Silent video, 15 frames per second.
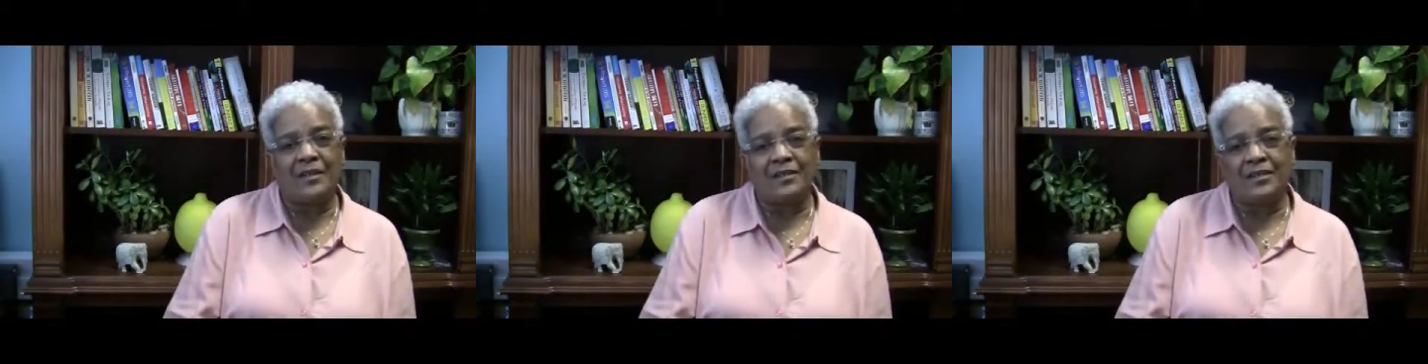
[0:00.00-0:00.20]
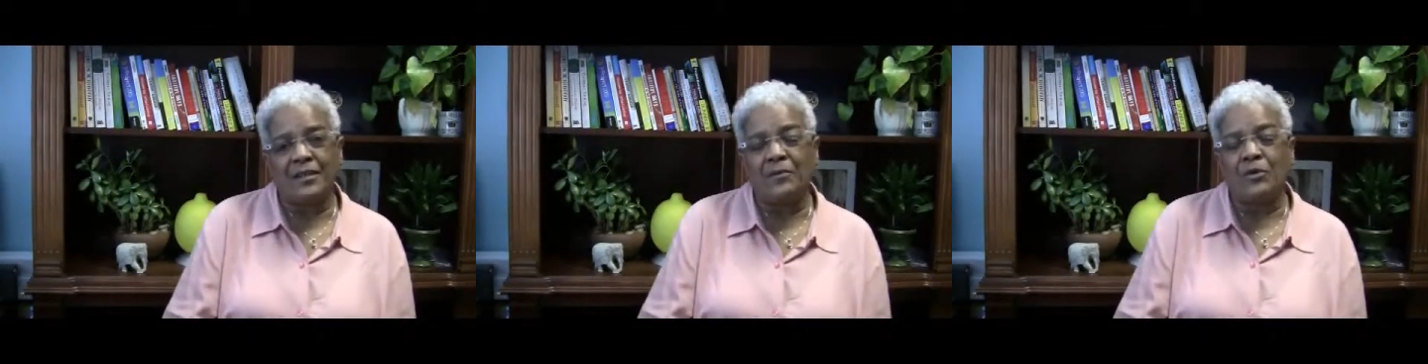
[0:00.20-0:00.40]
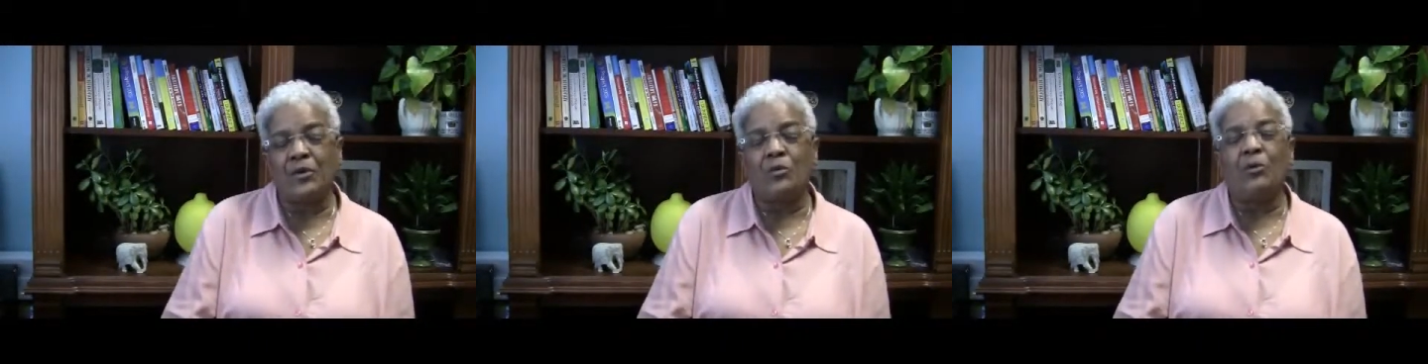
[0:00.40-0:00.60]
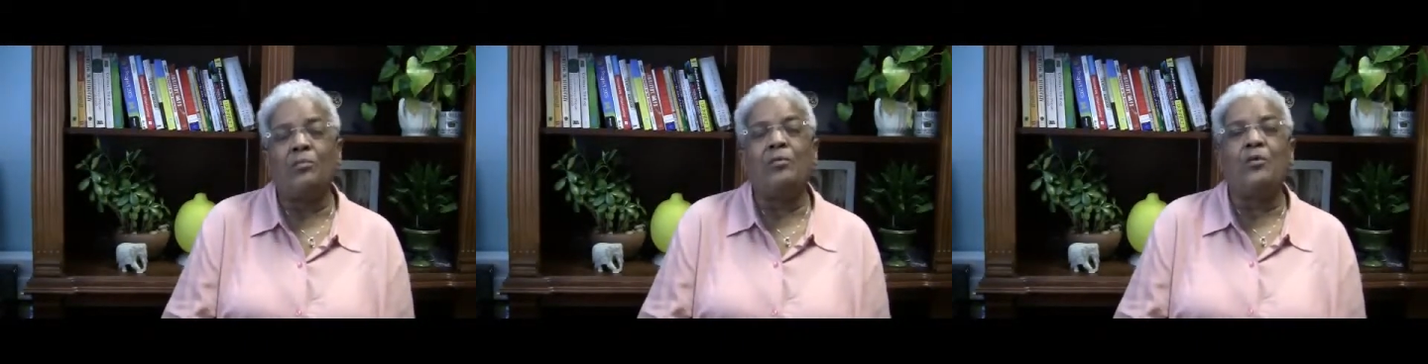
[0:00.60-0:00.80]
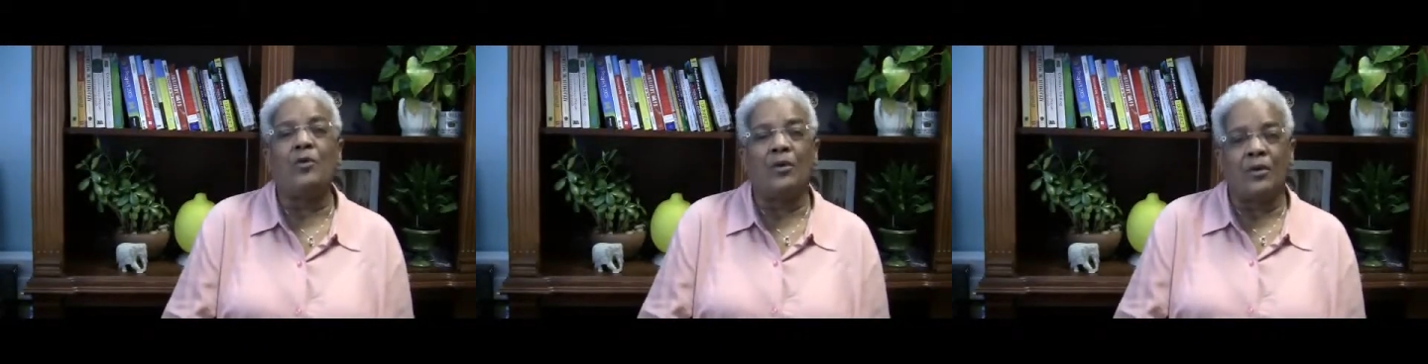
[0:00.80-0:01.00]
seminal
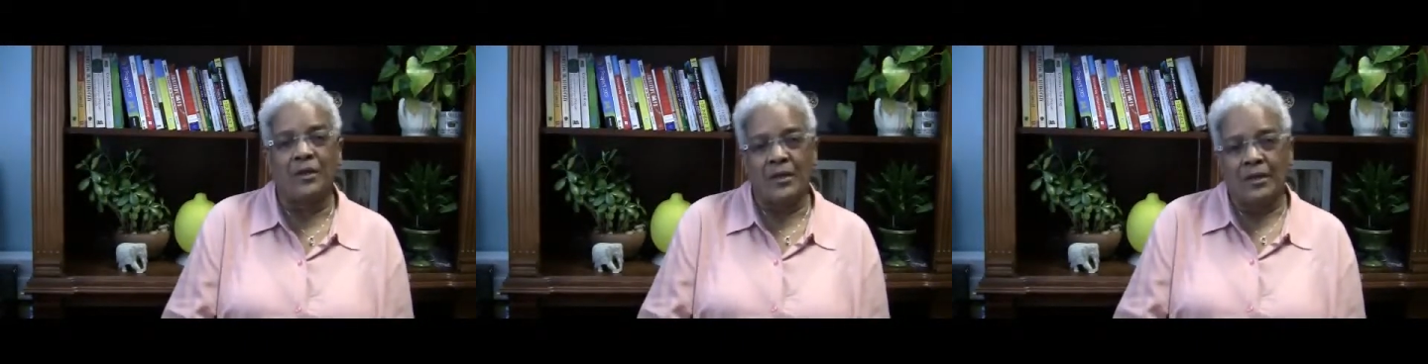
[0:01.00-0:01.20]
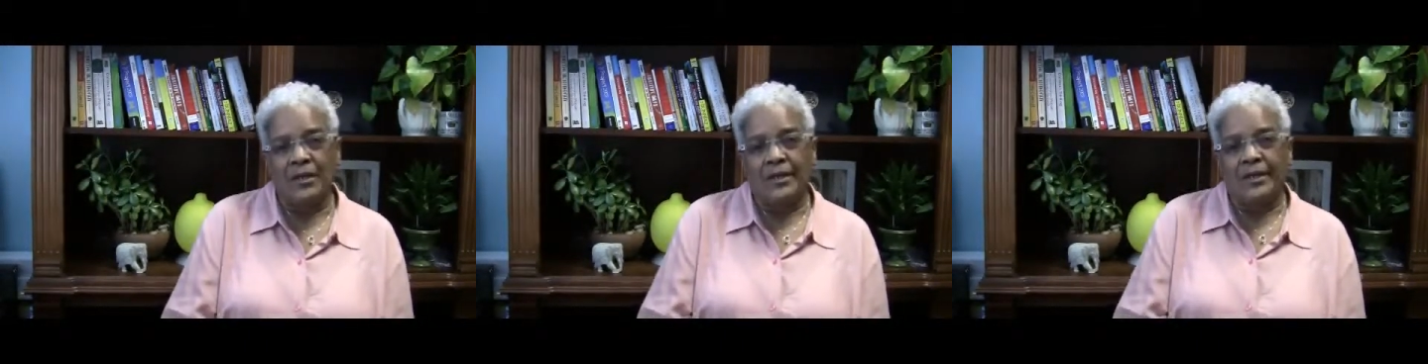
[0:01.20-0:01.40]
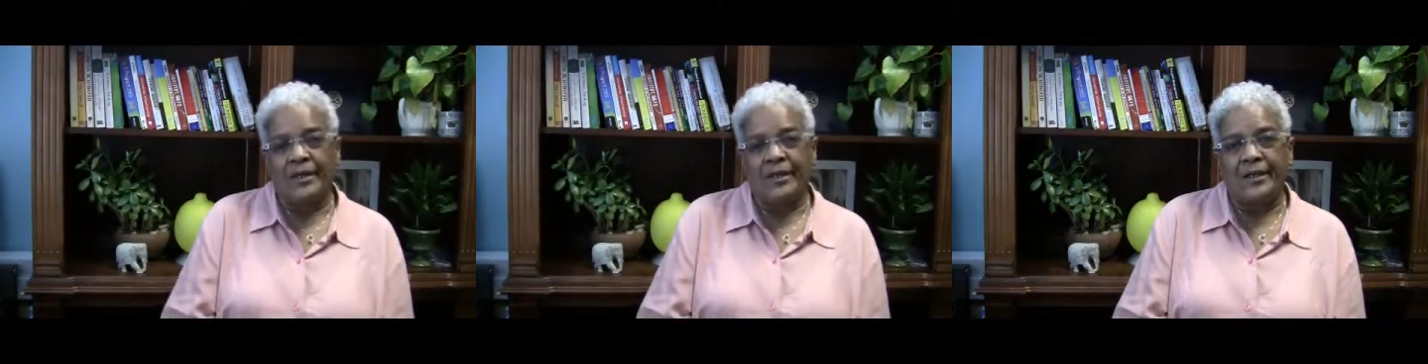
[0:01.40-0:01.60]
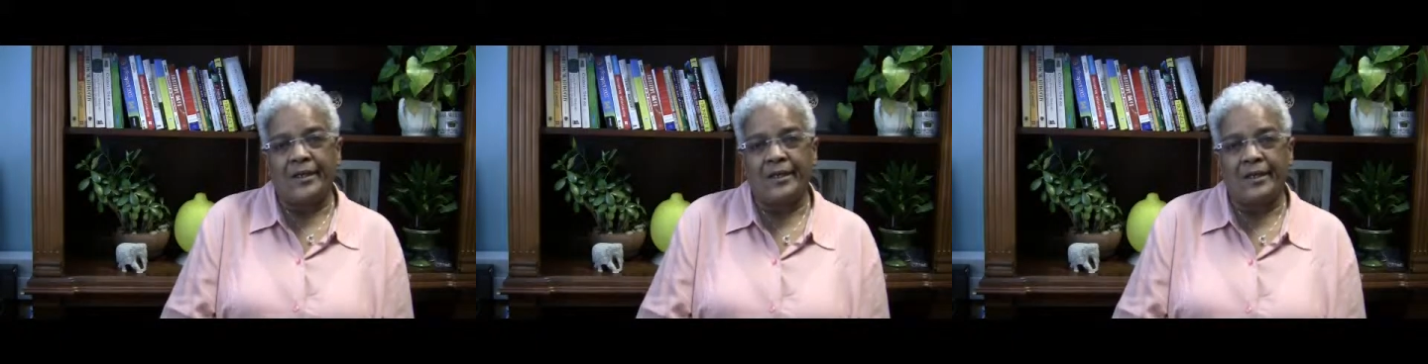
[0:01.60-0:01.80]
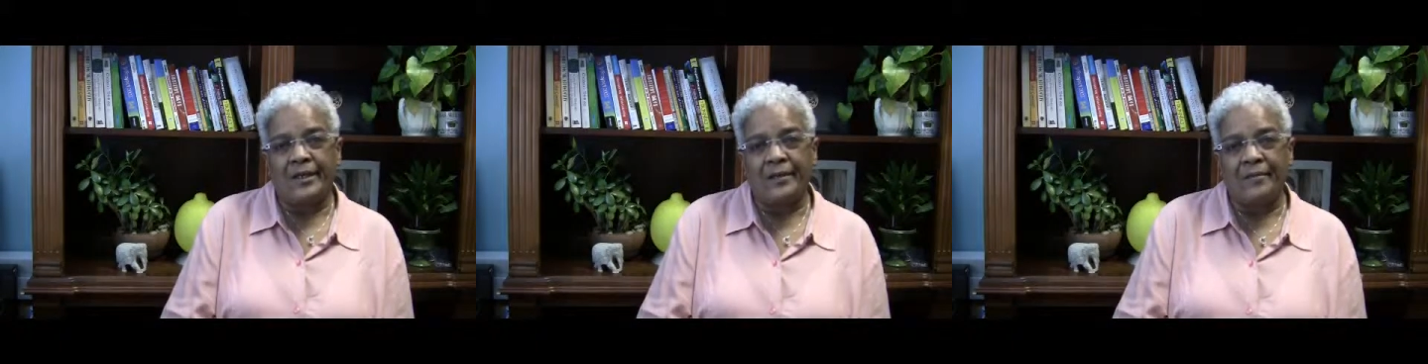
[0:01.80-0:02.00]
report
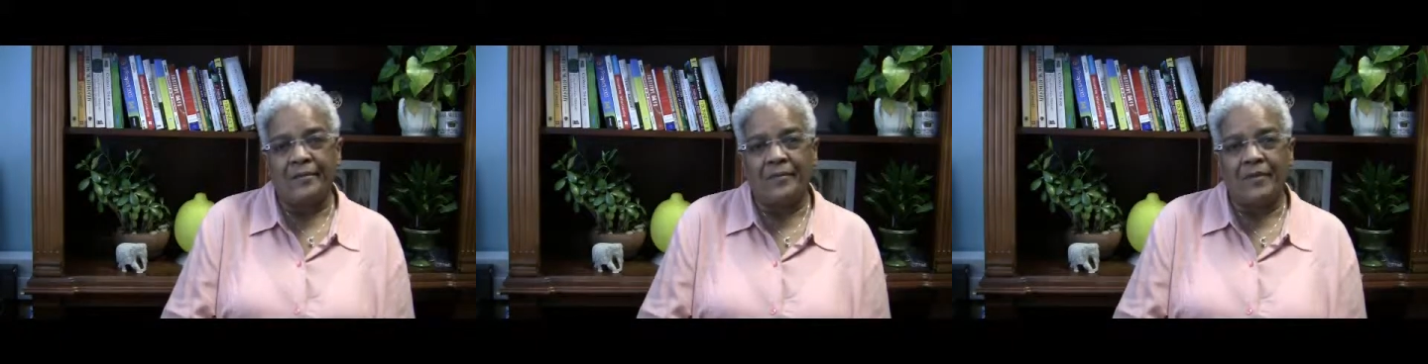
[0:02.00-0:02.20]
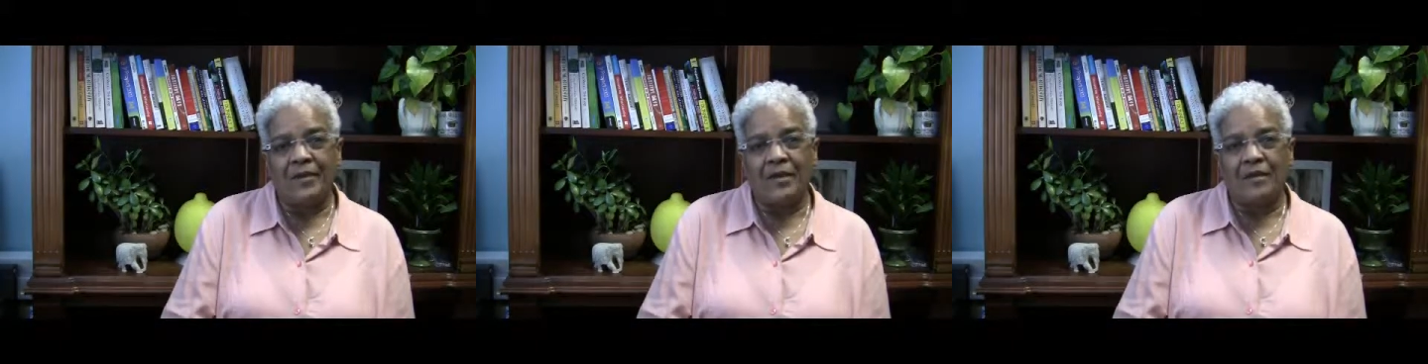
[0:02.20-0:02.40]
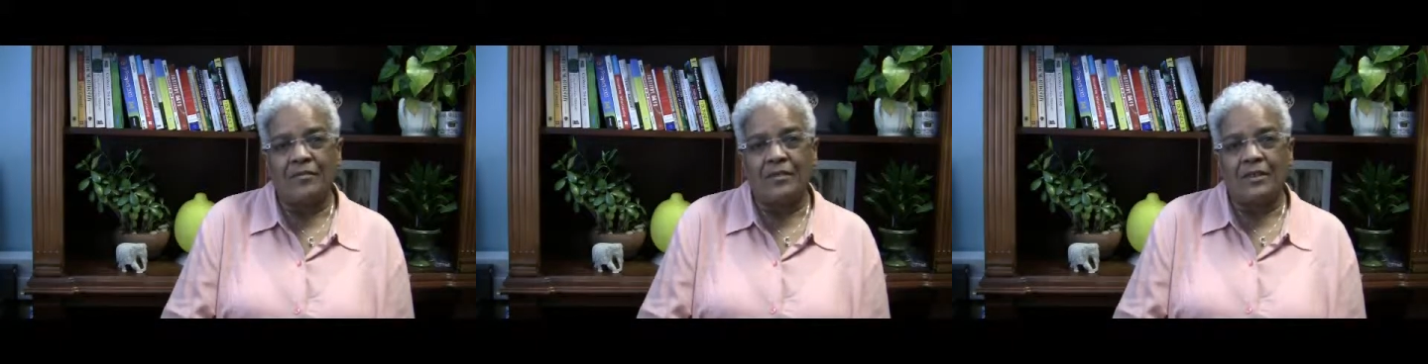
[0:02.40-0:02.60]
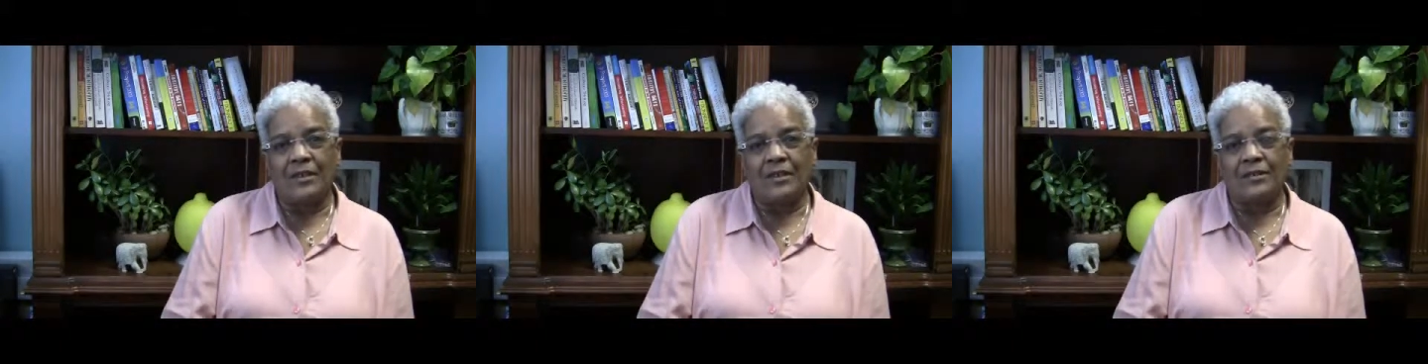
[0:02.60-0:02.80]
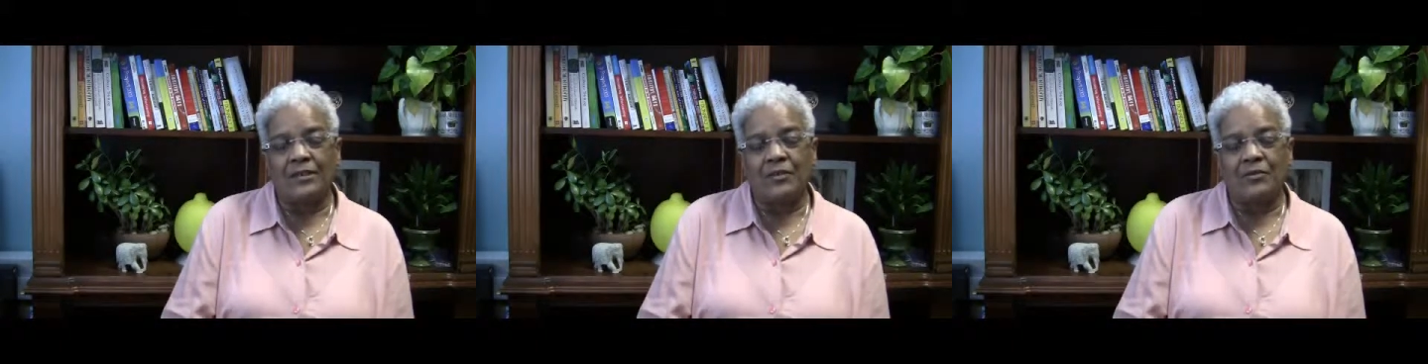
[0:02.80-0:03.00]

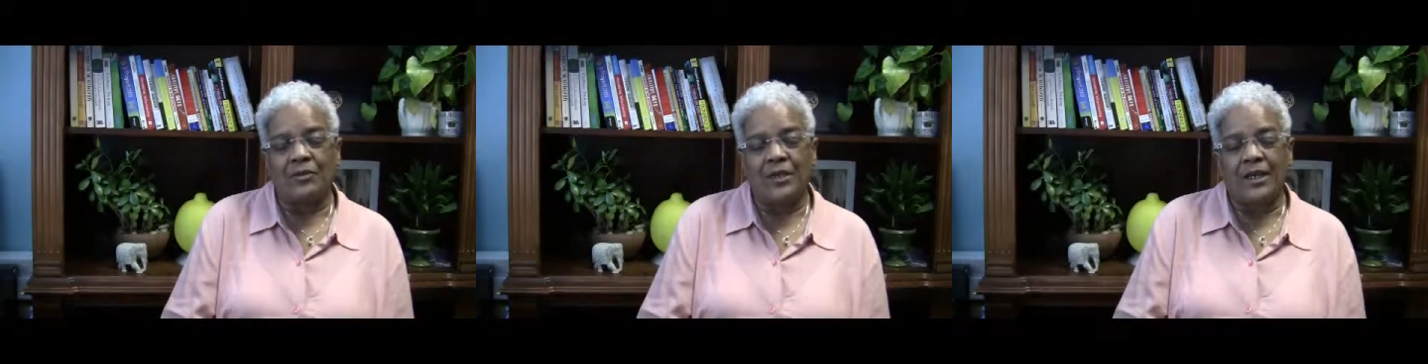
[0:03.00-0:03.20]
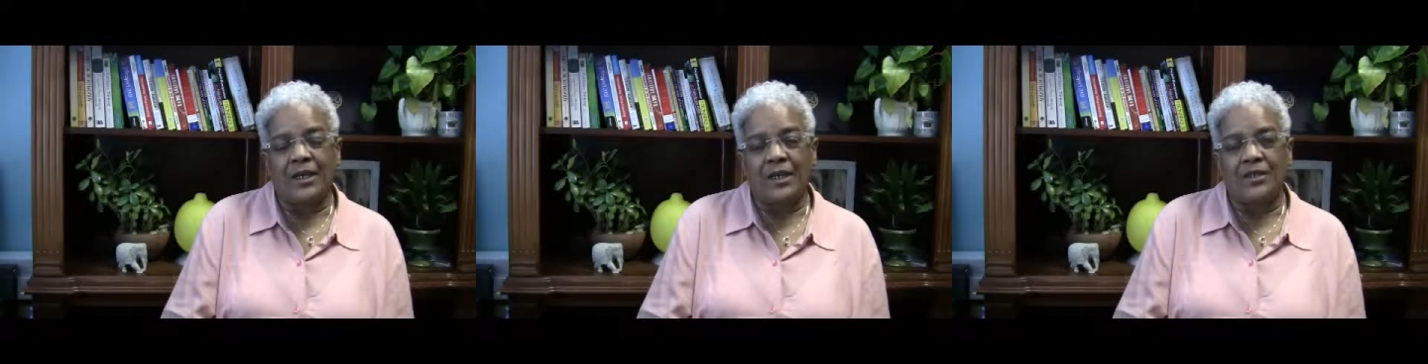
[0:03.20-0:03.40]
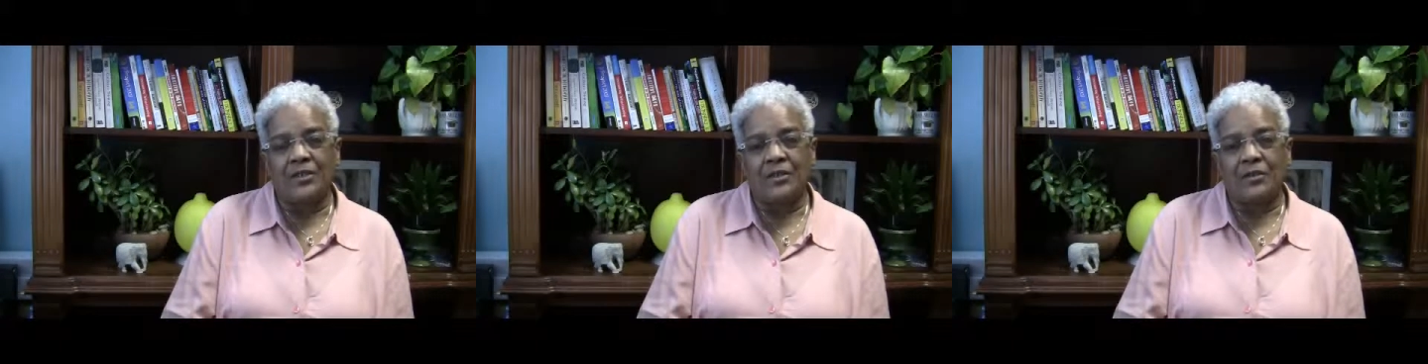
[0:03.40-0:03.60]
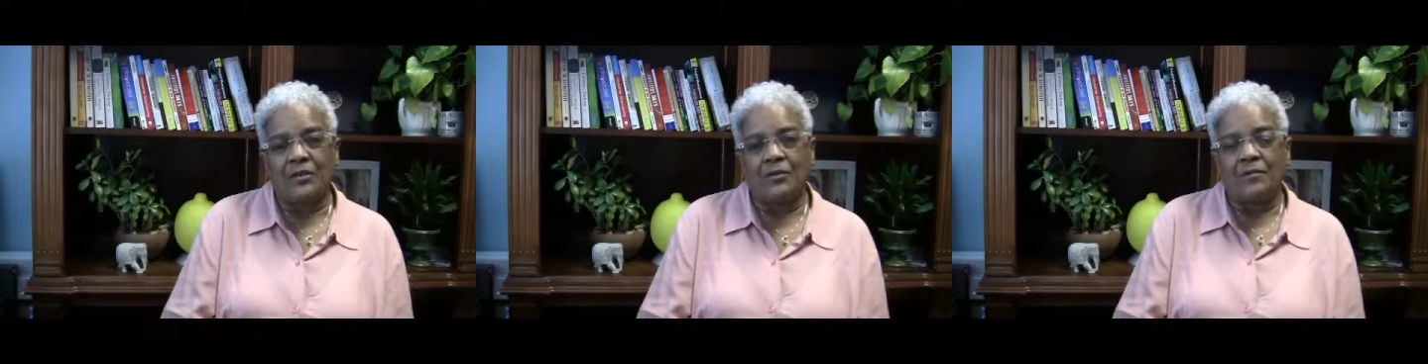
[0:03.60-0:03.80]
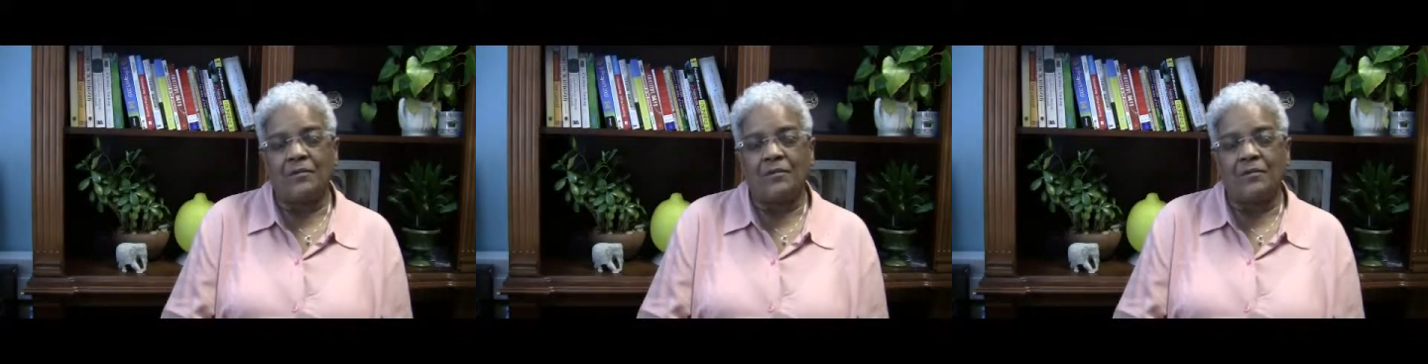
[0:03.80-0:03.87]
of several decades ago.